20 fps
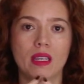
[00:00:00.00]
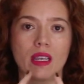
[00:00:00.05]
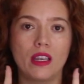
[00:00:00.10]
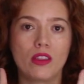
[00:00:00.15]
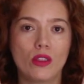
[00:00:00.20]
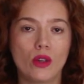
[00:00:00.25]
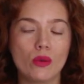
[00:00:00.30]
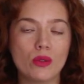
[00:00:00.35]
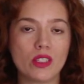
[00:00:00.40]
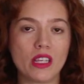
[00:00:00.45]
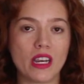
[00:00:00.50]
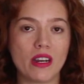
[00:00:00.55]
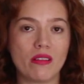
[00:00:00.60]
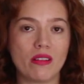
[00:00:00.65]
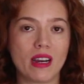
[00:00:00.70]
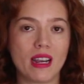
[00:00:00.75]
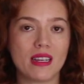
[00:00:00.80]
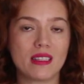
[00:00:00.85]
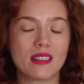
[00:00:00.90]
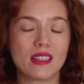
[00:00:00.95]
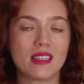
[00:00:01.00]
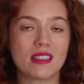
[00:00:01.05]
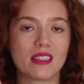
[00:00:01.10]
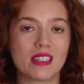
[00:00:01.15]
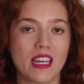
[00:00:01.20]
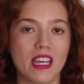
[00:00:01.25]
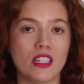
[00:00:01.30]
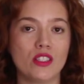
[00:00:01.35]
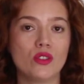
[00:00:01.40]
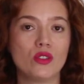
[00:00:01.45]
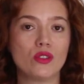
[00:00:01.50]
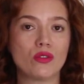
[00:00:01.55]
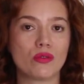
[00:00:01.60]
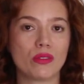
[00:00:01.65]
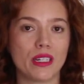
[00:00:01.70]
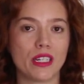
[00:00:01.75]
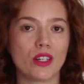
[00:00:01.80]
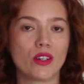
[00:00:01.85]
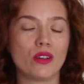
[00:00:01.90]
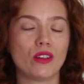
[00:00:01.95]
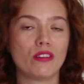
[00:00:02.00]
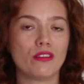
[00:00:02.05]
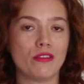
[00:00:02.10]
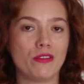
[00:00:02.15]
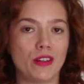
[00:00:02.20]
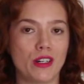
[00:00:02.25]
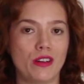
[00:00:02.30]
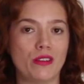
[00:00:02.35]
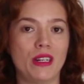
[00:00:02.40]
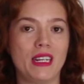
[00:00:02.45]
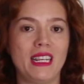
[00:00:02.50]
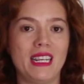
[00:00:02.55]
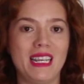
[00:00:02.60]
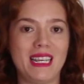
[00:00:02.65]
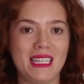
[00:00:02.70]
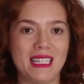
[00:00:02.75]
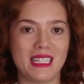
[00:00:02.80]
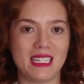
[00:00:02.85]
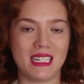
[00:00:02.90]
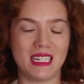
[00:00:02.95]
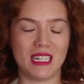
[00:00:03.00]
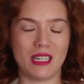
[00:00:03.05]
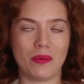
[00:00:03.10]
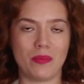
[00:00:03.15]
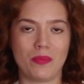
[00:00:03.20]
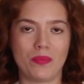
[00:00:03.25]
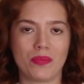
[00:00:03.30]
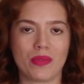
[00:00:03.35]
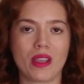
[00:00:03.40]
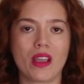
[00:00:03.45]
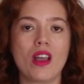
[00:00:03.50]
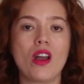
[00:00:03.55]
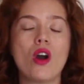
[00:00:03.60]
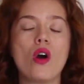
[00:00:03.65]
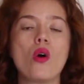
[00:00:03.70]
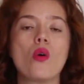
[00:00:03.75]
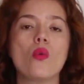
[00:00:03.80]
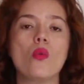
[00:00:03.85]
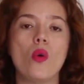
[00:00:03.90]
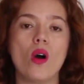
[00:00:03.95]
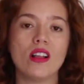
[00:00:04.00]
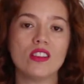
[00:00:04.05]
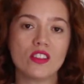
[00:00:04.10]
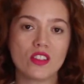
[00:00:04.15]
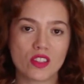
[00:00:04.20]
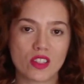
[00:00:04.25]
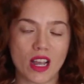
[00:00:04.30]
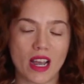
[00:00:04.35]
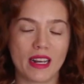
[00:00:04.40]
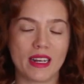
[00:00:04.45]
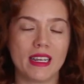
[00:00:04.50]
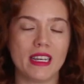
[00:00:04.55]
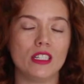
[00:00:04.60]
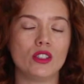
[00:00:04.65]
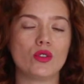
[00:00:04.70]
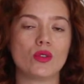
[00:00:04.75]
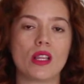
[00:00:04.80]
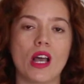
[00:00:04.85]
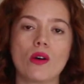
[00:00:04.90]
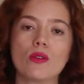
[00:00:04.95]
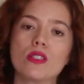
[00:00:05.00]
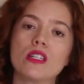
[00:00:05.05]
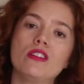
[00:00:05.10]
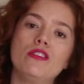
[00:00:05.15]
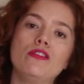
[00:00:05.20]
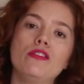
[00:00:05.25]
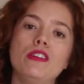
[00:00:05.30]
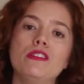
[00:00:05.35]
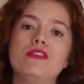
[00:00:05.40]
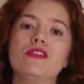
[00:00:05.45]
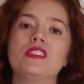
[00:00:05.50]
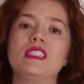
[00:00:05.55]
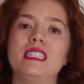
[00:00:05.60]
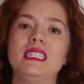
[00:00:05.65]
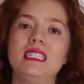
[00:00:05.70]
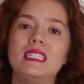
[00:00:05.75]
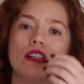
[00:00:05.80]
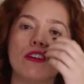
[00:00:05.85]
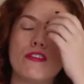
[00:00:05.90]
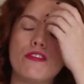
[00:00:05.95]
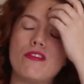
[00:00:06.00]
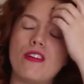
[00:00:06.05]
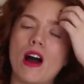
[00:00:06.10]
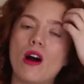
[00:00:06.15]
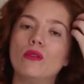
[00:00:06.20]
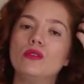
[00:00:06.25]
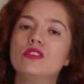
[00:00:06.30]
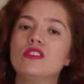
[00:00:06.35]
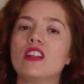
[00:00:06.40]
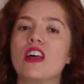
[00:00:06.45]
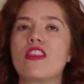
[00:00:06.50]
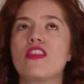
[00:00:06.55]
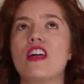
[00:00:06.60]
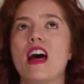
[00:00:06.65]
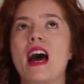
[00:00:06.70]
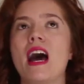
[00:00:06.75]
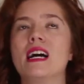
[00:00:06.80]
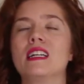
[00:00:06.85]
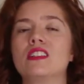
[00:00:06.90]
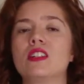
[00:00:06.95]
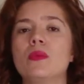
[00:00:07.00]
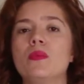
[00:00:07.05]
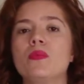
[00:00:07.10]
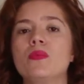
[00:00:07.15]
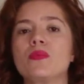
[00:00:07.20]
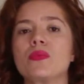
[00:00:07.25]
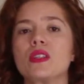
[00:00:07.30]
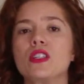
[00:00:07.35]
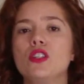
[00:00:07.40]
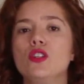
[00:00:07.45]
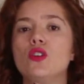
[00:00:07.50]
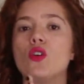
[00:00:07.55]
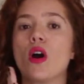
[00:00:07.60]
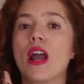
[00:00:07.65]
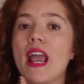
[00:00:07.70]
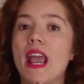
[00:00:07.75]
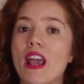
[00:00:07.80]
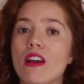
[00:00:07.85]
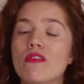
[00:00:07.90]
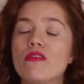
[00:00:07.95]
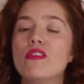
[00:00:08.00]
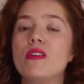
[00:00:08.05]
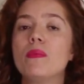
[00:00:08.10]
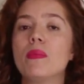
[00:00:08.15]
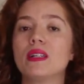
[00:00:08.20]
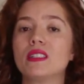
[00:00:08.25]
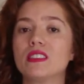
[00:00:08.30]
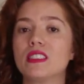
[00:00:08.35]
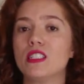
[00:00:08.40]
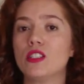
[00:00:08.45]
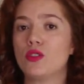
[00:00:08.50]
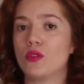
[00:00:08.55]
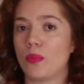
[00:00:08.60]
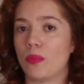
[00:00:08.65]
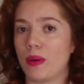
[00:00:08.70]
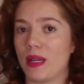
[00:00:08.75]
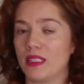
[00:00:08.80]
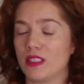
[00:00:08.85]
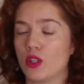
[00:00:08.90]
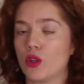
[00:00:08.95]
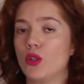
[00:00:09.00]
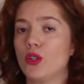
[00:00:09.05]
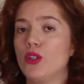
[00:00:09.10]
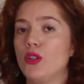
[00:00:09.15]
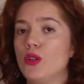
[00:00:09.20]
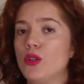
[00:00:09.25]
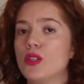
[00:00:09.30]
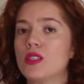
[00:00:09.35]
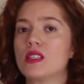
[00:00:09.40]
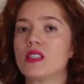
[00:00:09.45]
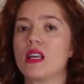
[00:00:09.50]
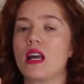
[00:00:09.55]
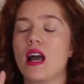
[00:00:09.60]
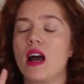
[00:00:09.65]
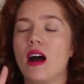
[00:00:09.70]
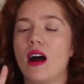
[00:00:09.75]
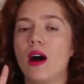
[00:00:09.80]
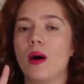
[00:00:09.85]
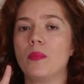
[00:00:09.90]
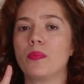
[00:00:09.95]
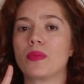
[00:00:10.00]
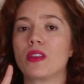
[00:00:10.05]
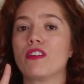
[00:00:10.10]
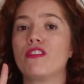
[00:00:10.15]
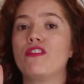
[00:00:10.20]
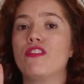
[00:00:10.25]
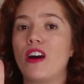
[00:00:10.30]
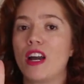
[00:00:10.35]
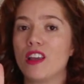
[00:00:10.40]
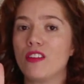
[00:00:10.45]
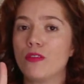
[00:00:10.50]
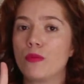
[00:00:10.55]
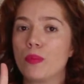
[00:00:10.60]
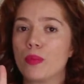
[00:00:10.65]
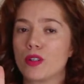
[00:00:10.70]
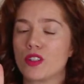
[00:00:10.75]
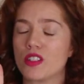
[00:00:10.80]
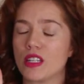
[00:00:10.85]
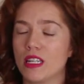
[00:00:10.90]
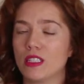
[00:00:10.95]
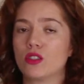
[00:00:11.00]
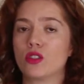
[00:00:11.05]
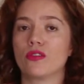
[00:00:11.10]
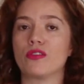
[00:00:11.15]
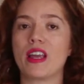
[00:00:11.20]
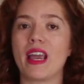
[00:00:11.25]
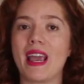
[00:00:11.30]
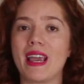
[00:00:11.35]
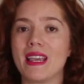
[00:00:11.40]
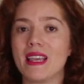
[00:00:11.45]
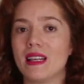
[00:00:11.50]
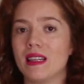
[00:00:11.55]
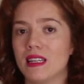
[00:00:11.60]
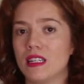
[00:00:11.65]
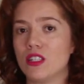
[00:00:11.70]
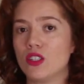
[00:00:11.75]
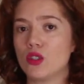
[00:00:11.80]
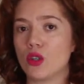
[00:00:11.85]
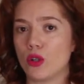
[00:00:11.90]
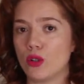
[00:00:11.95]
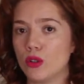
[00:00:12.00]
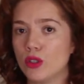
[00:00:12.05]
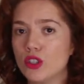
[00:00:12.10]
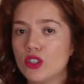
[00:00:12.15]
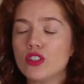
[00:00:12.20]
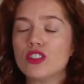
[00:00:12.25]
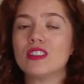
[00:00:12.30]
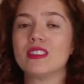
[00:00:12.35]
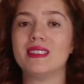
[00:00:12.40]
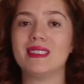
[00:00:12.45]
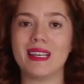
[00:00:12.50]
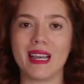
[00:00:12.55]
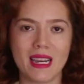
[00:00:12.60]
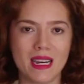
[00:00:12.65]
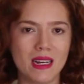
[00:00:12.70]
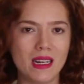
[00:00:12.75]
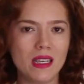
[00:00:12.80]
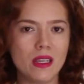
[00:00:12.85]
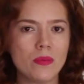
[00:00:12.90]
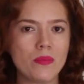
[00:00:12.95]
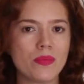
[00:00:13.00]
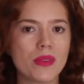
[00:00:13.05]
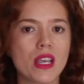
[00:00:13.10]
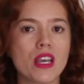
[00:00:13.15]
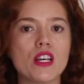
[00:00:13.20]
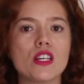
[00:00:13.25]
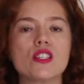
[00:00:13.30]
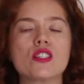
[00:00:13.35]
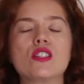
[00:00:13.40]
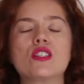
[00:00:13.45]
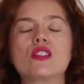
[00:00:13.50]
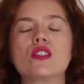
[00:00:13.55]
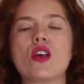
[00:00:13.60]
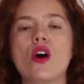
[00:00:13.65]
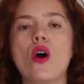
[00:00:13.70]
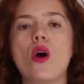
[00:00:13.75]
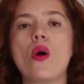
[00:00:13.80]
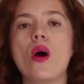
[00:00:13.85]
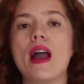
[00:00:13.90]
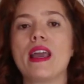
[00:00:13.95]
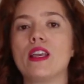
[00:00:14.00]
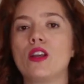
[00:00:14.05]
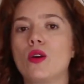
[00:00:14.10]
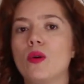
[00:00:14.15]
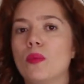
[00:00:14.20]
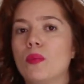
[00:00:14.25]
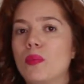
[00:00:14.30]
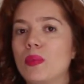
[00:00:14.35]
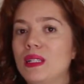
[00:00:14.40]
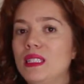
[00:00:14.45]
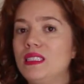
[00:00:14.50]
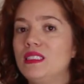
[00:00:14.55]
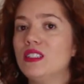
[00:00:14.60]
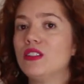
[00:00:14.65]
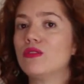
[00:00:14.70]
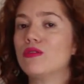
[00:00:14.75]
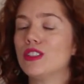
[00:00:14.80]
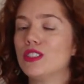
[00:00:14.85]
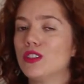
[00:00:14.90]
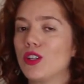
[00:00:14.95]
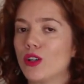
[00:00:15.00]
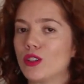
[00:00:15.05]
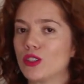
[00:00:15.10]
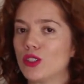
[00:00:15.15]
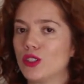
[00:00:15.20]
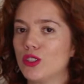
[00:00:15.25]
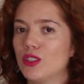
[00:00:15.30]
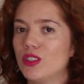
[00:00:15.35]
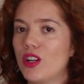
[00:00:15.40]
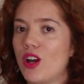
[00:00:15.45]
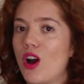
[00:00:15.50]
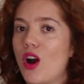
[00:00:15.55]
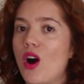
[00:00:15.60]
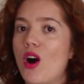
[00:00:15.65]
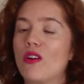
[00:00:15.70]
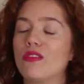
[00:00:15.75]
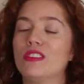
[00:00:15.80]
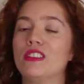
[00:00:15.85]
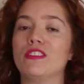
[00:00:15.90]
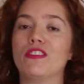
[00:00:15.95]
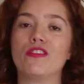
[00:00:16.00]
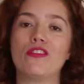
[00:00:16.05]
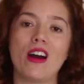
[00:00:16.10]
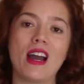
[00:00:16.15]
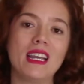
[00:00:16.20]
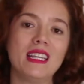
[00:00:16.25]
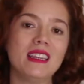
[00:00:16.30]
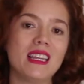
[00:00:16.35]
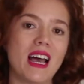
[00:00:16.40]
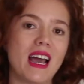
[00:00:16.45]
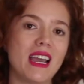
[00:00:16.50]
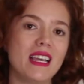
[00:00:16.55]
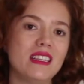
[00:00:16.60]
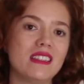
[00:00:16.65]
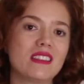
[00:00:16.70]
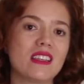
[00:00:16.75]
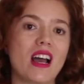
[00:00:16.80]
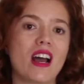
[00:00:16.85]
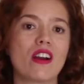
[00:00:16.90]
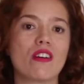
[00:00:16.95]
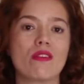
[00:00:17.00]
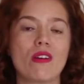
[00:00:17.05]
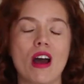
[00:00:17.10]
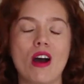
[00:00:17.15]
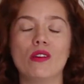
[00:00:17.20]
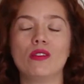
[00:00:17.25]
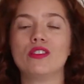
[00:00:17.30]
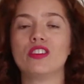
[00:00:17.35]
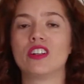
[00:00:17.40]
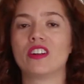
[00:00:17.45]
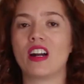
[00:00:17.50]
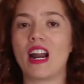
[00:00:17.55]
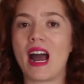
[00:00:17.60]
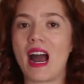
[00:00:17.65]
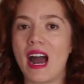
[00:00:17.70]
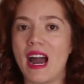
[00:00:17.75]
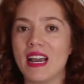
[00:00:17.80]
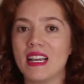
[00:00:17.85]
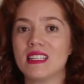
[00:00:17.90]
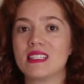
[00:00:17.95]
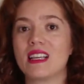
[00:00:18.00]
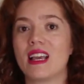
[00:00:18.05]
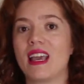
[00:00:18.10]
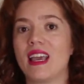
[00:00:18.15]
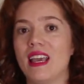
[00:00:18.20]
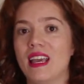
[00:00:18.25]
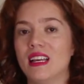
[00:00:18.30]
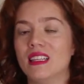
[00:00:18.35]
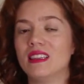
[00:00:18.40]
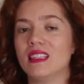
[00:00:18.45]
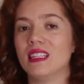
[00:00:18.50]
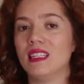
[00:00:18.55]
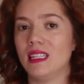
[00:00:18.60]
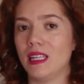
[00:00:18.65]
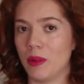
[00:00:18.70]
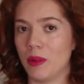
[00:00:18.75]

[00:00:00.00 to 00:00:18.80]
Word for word: And those areas tend to wrinkle very easily. One study in 2015 found that you know, every participant who used 5% um, of ALA solution daily saw a complete reduction of the fine lines around their eyes and